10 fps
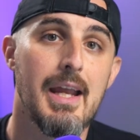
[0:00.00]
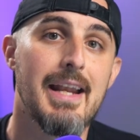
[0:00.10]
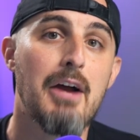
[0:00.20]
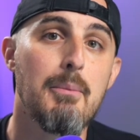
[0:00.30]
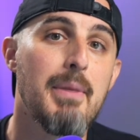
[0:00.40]

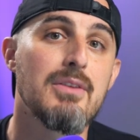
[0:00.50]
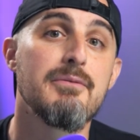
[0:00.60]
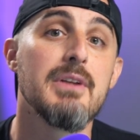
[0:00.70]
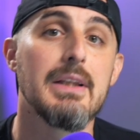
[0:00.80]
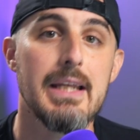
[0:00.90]
and how to best
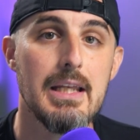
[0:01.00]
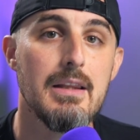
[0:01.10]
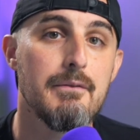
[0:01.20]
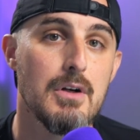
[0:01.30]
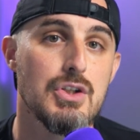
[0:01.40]
fill in
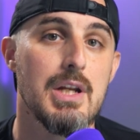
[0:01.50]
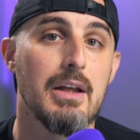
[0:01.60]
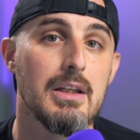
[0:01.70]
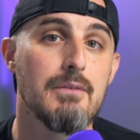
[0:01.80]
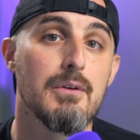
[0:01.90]
the
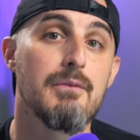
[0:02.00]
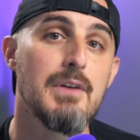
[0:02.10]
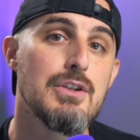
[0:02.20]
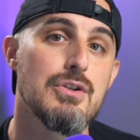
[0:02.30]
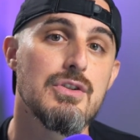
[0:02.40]
functionality for
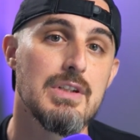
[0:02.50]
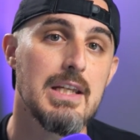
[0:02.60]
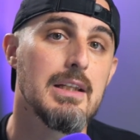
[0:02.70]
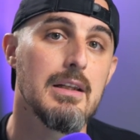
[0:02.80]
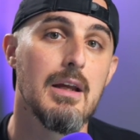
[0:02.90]
features
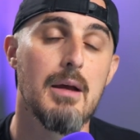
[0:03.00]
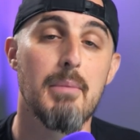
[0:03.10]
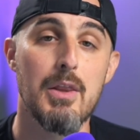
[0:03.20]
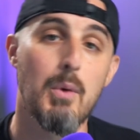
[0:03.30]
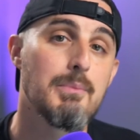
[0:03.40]
needed
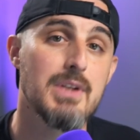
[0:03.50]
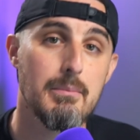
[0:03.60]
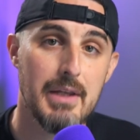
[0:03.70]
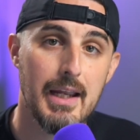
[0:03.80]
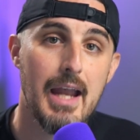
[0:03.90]
by the
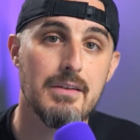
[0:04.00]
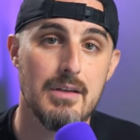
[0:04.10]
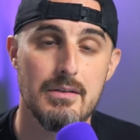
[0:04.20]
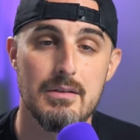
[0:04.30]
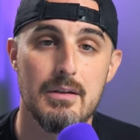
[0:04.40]
website being
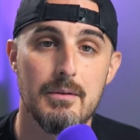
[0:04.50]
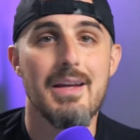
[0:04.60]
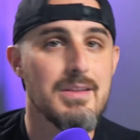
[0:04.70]
accessed. As